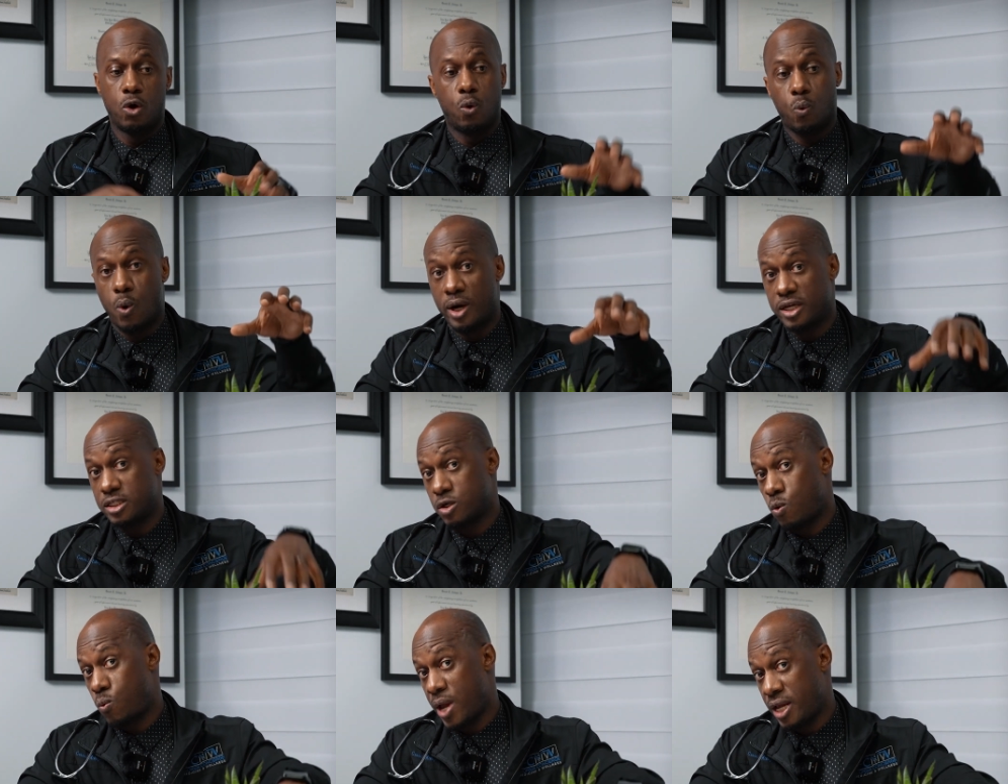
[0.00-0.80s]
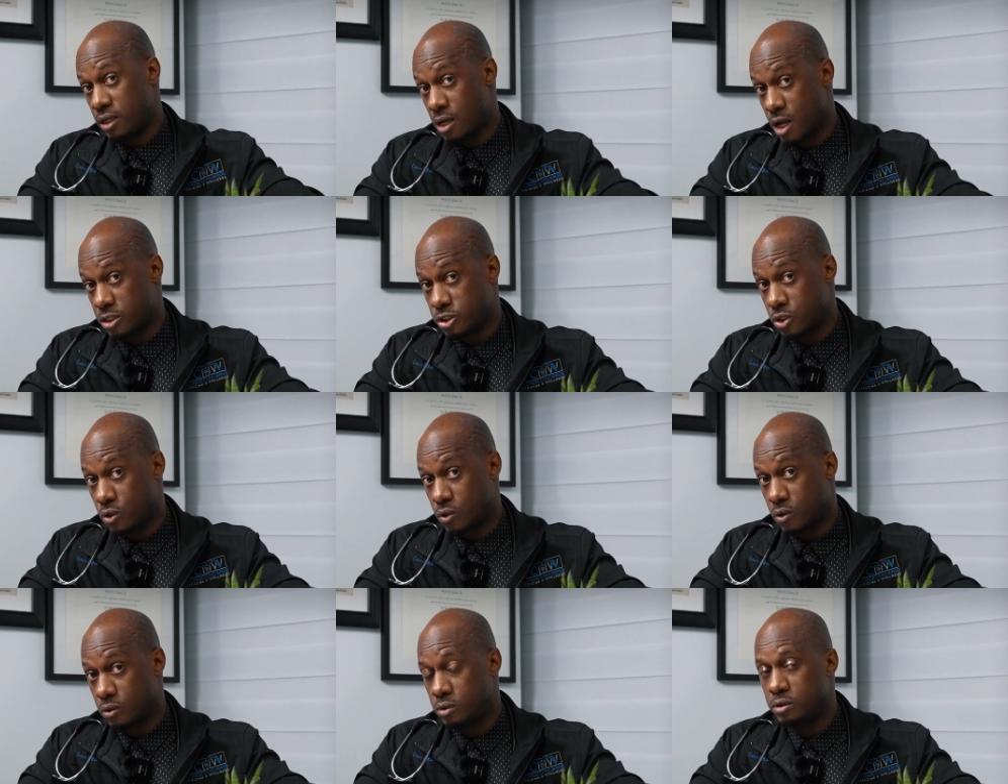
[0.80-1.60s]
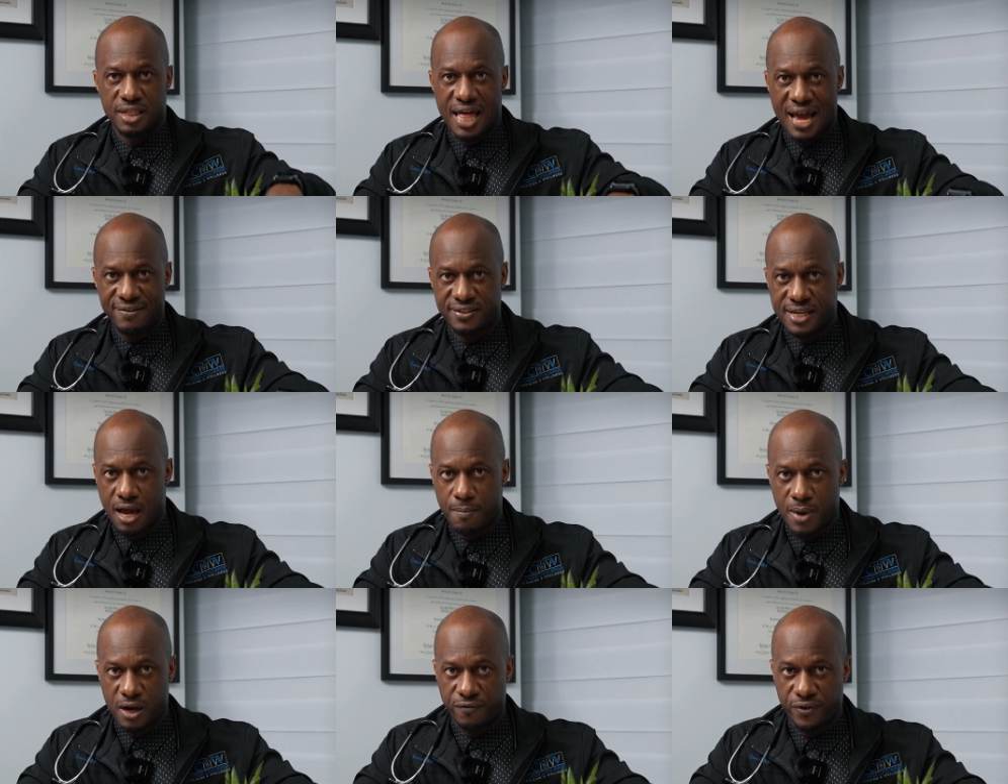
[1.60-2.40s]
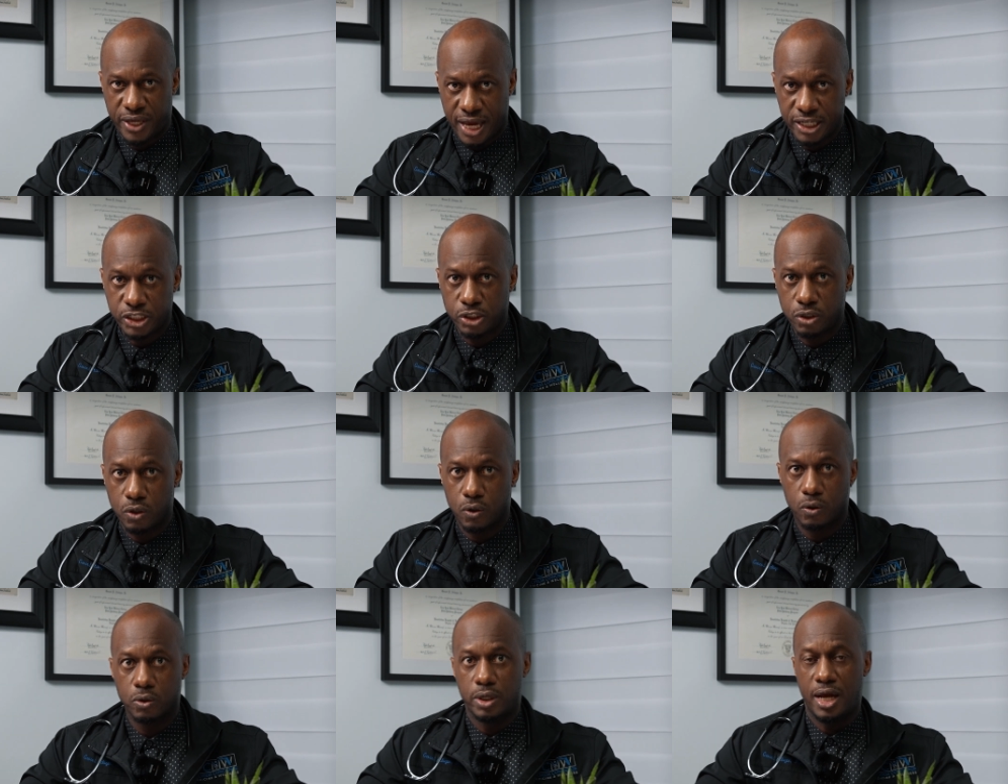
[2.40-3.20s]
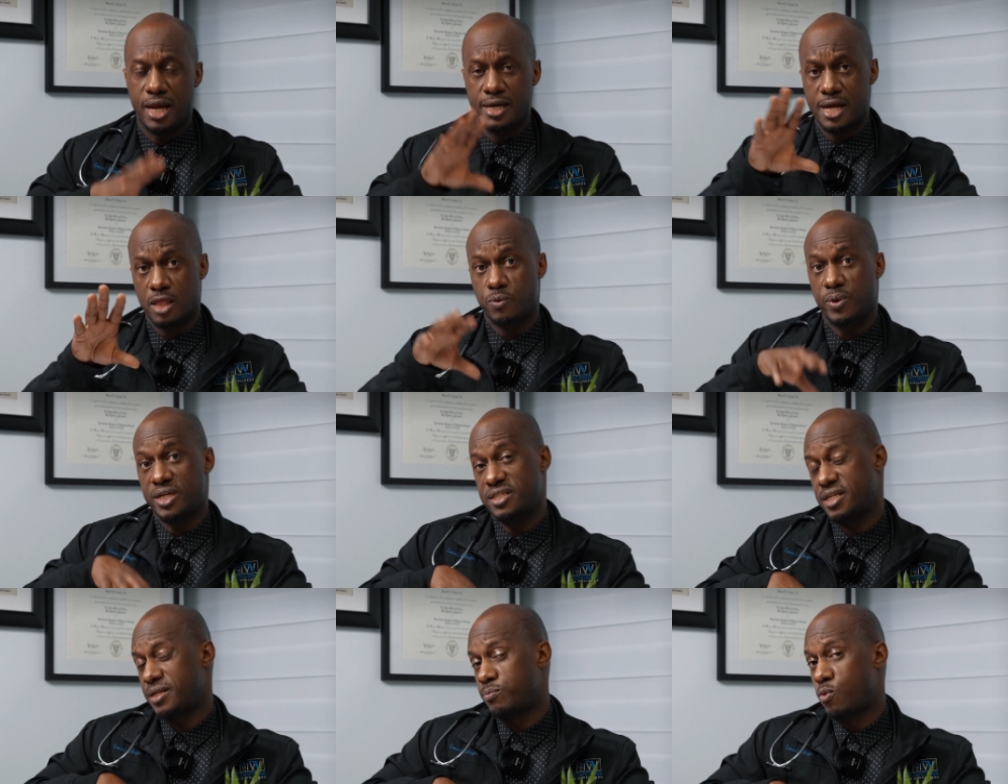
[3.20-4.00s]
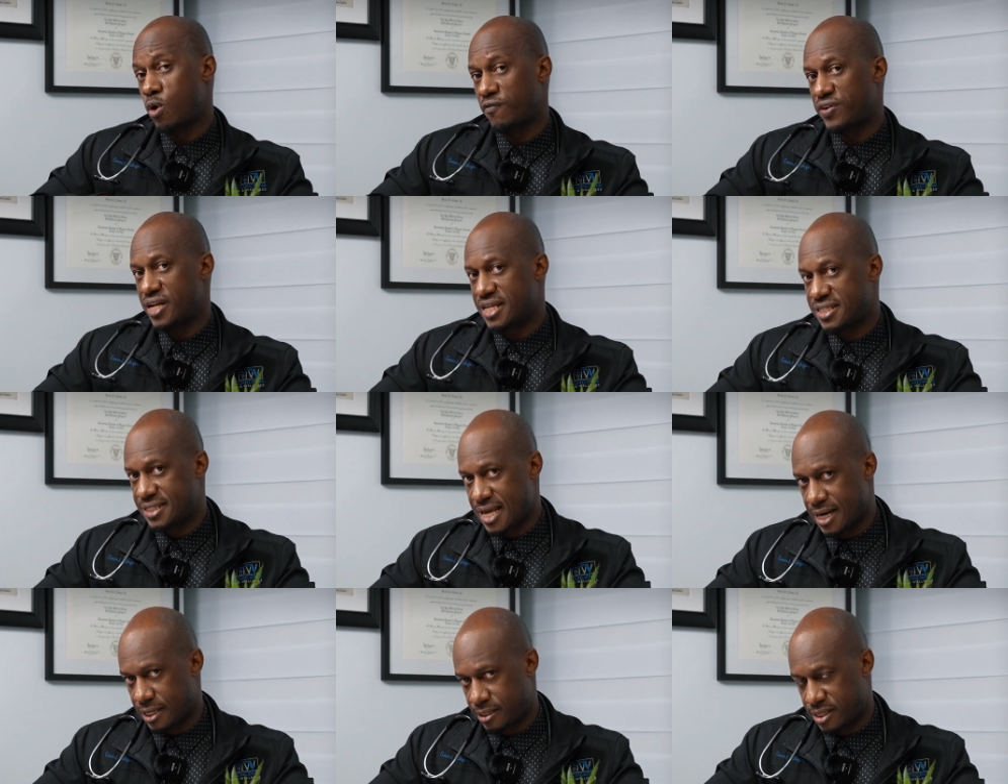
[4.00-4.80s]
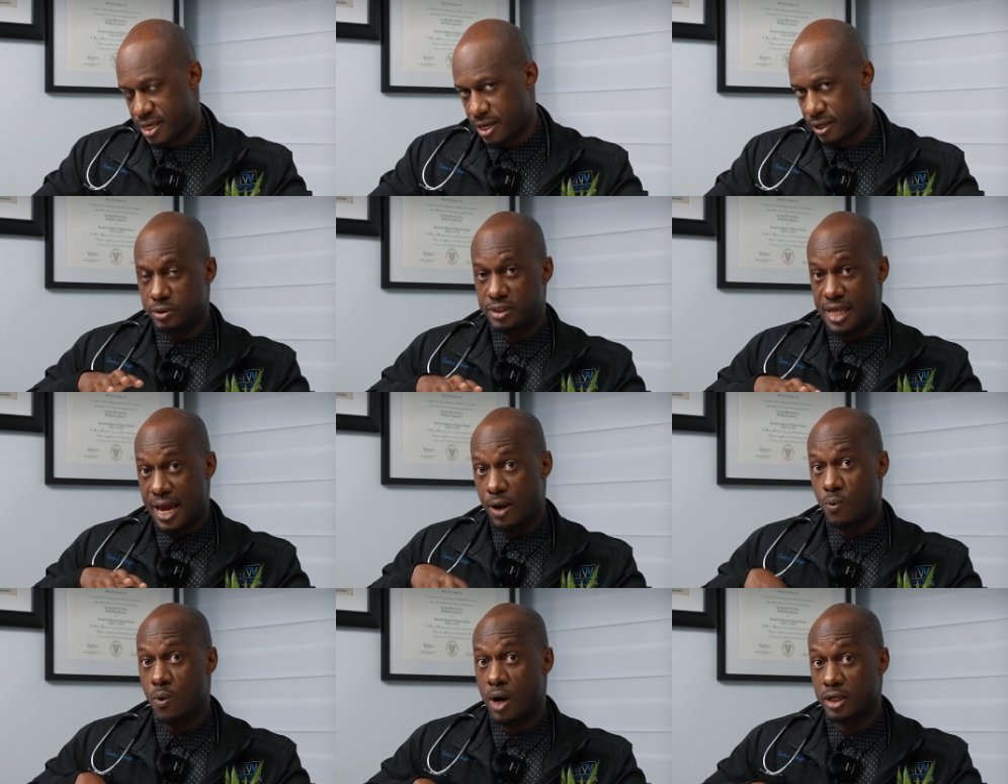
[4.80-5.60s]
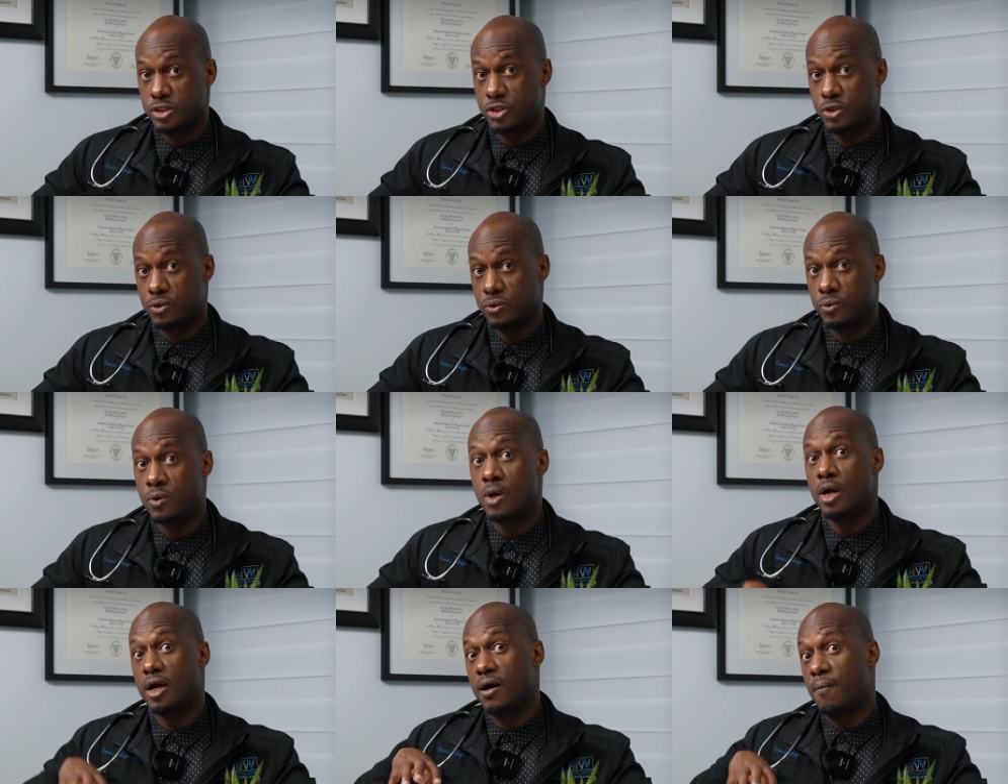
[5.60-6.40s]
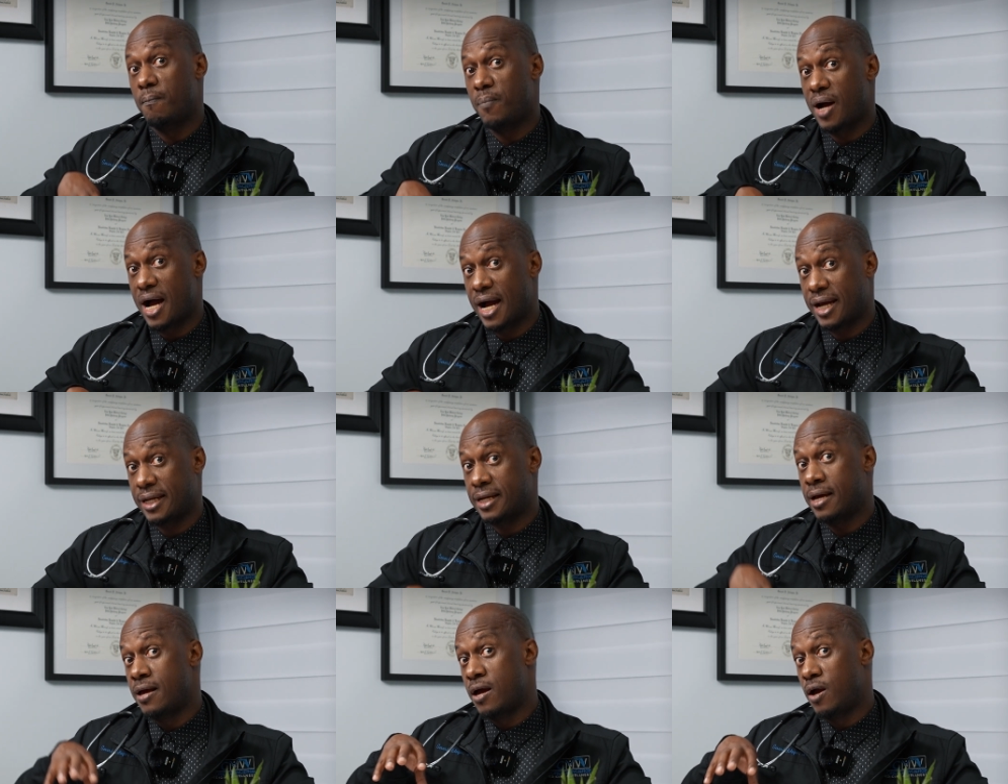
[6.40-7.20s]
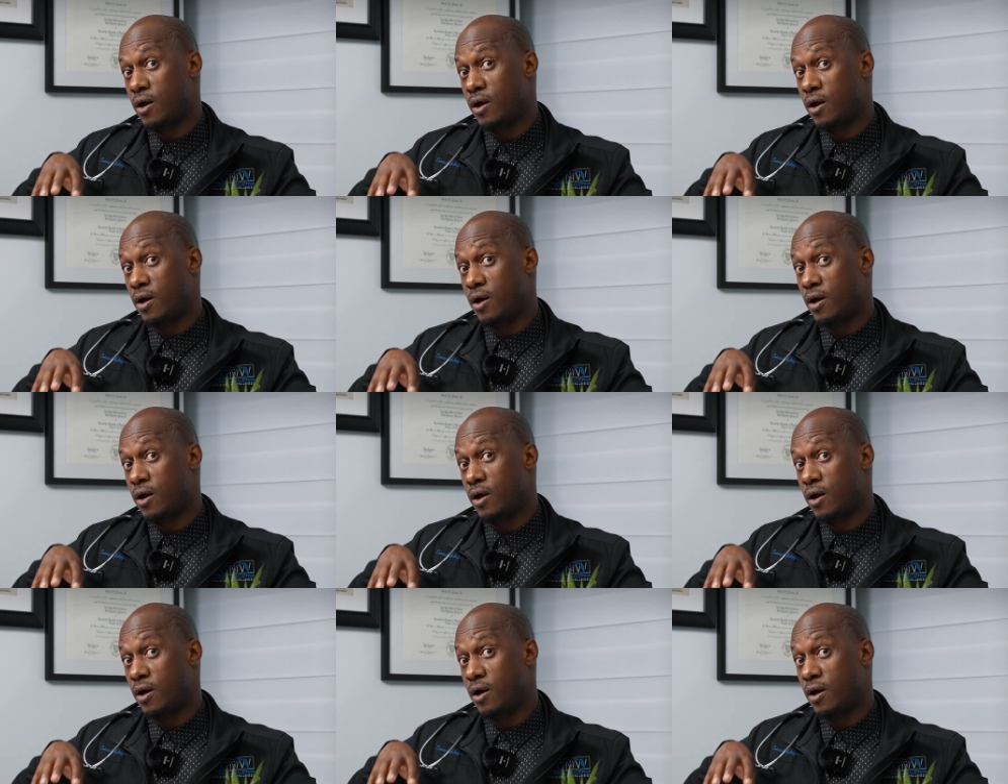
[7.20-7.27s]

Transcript: One is a weight loss goal, lifestyle modification goal, and the other one is more of an aesthetic thing. They want to combine